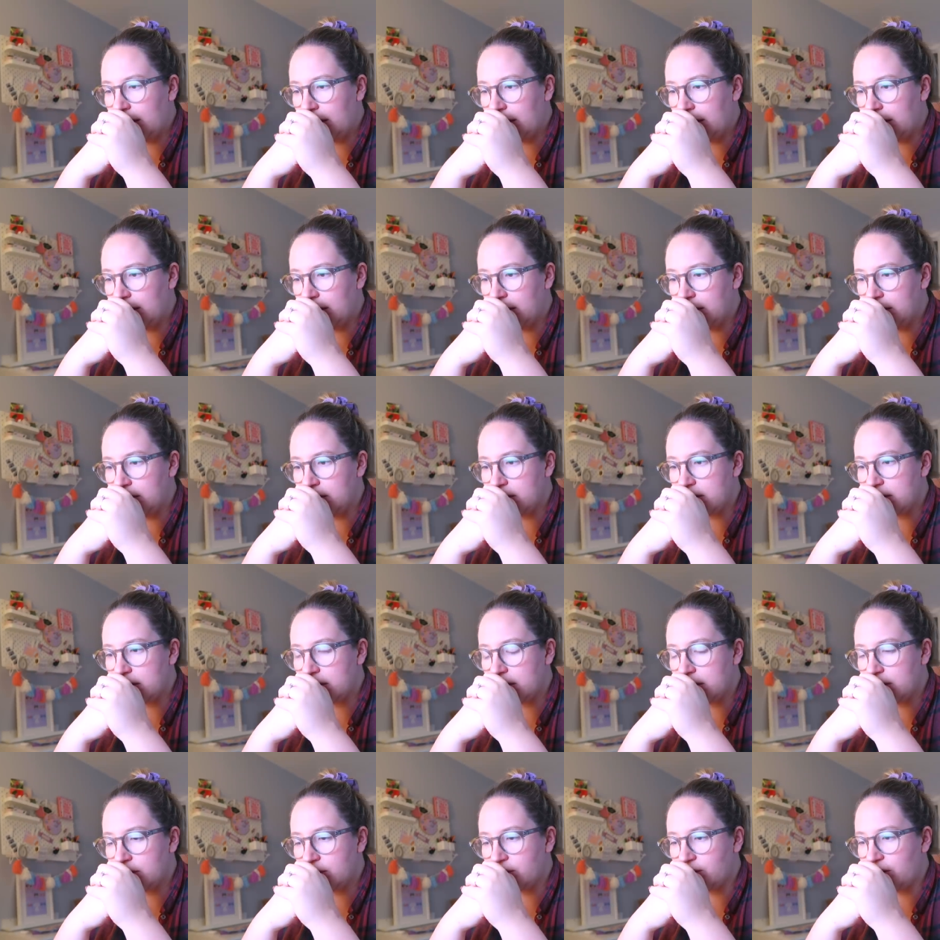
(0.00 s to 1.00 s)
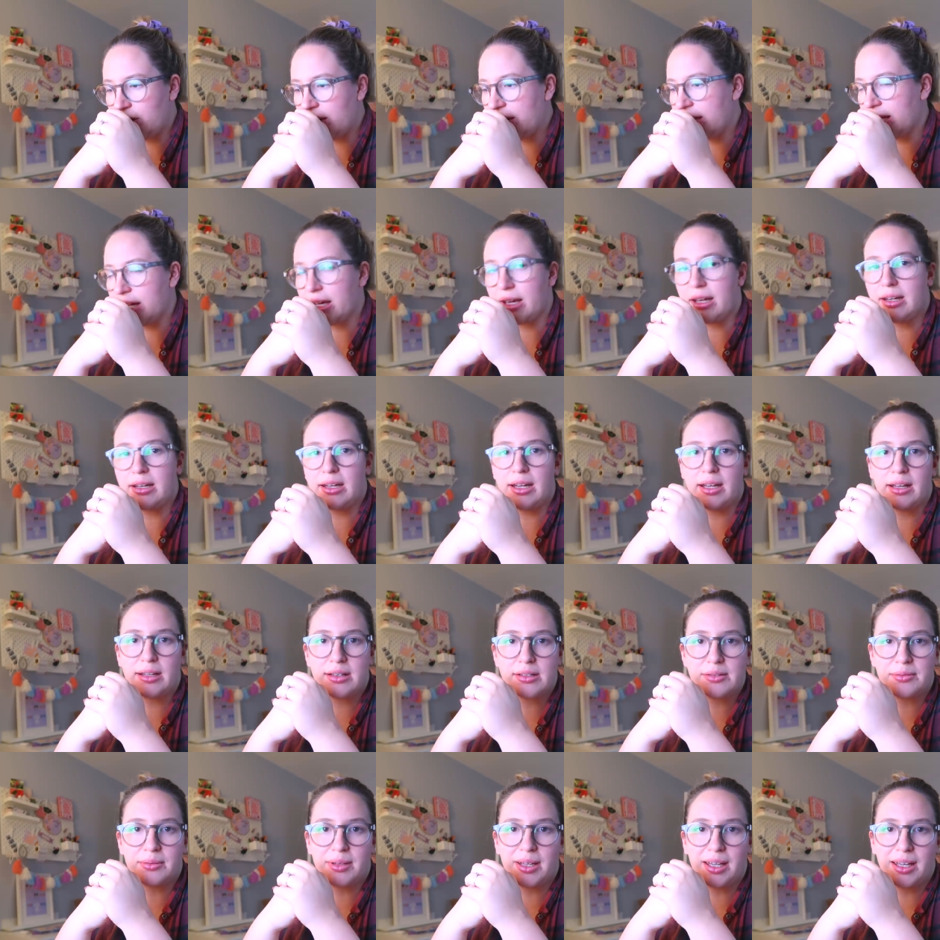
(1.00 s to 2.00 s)
and try again
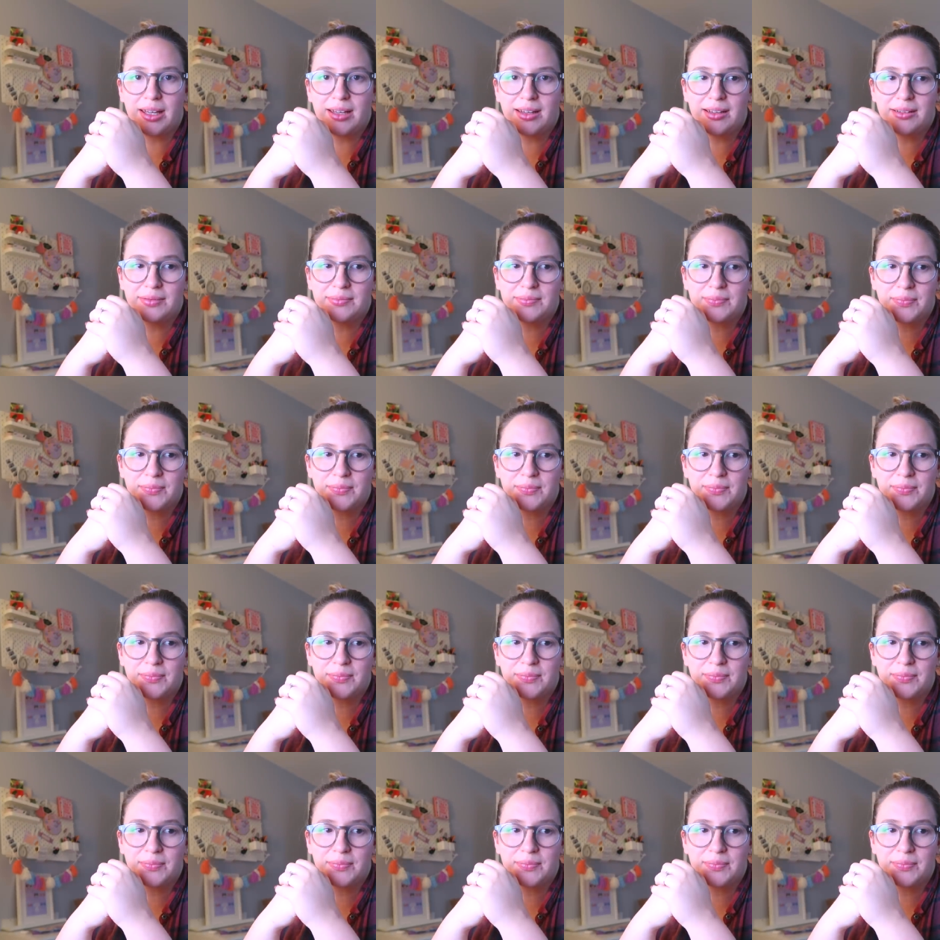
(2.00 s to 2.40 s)
next week